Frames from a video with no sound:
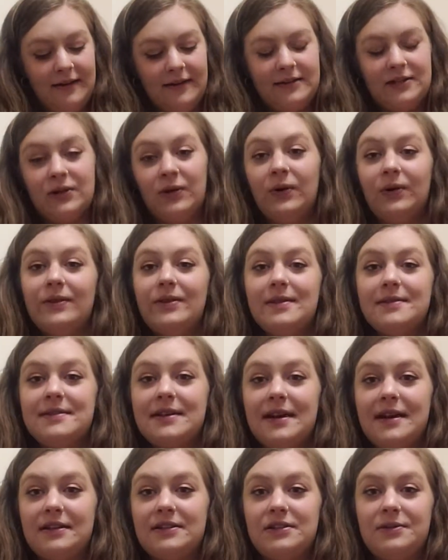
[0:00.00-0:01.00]
To hold the
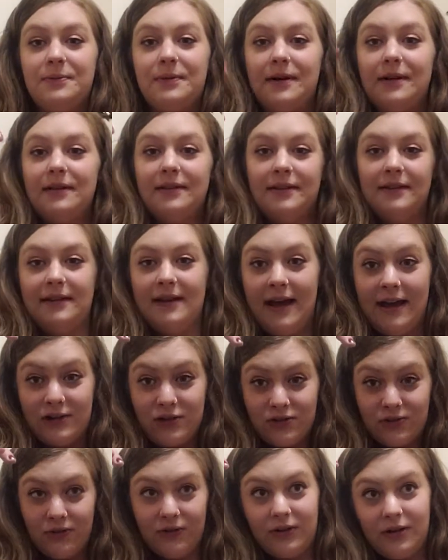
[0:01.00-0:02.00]
sax, you want the
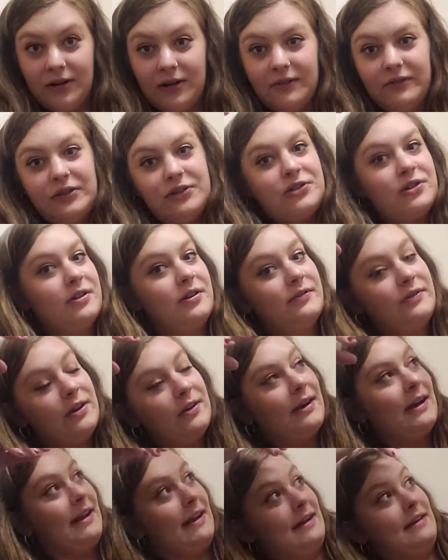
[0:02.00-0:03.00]
natural curvature of your
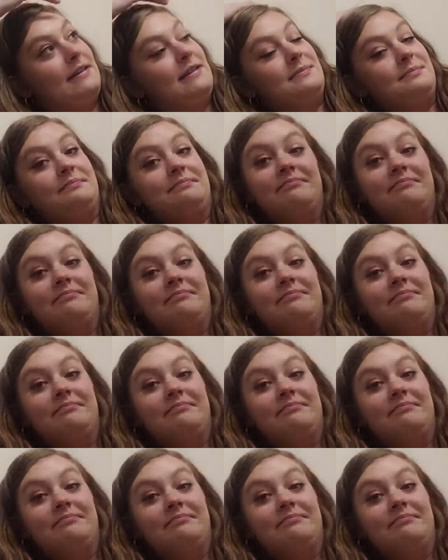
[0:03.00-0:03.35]
hand.